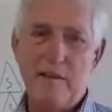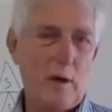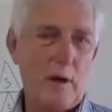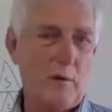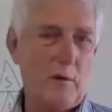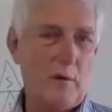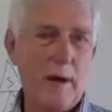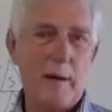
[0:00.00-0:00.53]
what
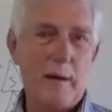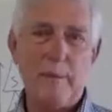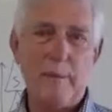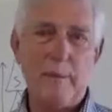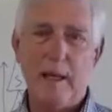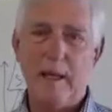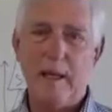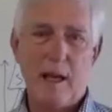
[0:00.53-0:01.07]
do I want to
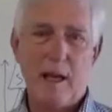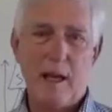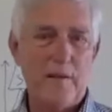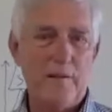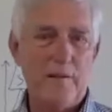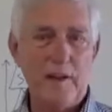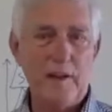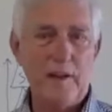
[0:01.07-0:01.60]
be, how do
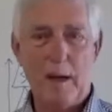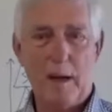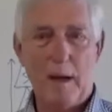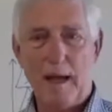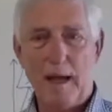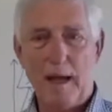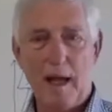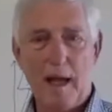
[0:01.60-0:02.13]
I feel about
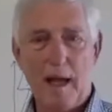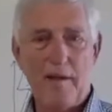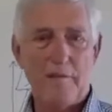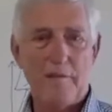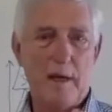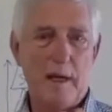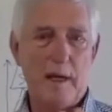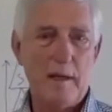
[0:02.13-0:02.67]
my life,
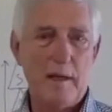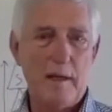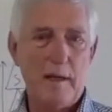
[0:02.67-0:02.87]
my